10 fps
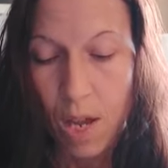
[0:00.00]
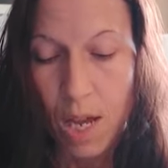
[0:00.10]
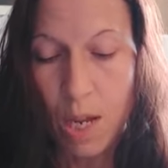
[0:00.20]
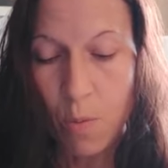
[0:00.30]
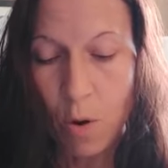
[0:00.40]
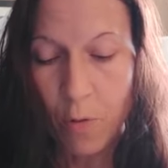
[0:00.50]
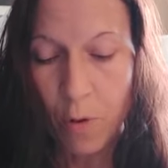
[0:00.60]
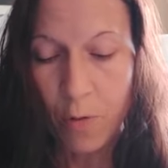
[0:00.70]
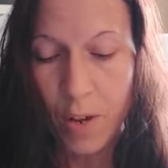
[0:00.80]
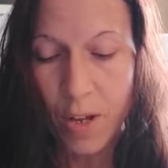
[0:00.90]
He will
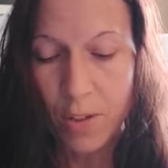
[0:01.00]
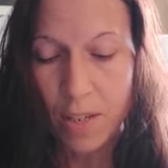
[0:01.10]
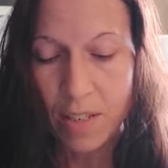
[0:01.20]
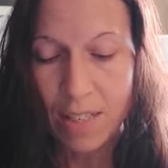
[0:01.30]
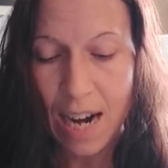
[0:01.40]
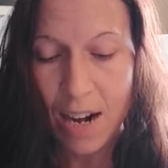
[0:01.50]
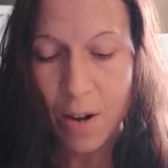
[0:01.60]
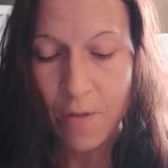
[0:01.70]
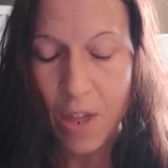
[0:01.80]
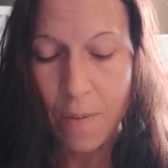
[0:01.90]
fulfill the
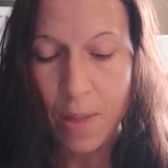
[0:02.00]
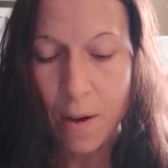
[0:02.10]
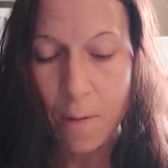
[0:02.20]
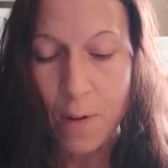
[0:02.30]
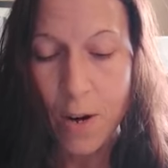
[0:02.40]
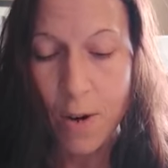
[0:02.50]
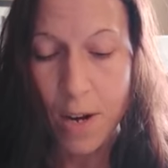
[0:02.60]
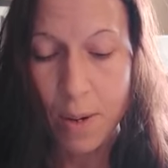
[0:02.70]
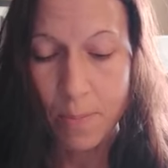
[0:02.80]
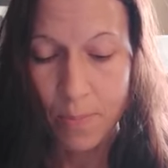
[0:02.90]
desire of them that fear
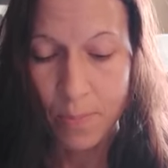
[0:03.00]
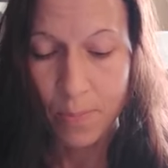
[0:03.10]
him.